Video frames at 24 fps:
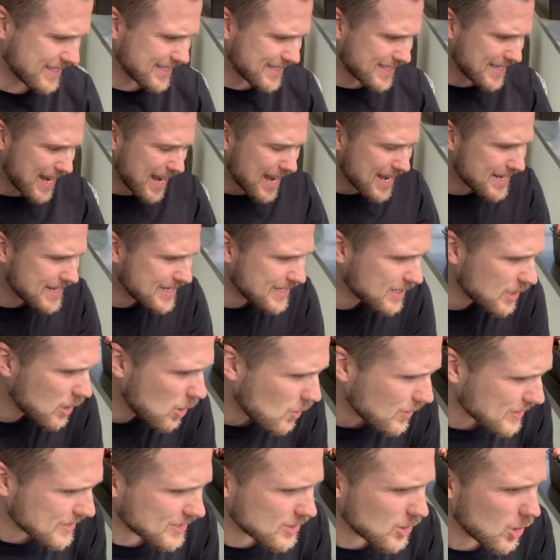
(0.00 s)
said, you
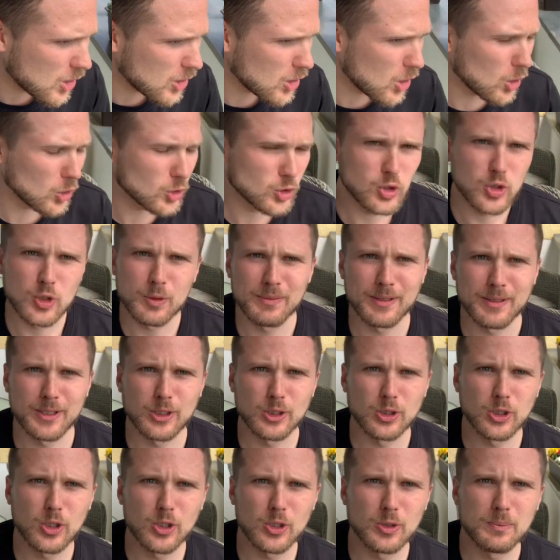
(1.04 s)
know, it's not all doom and
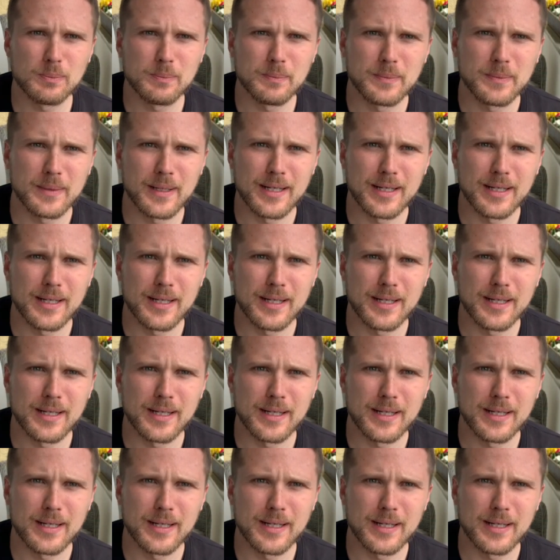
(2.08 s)
gloom.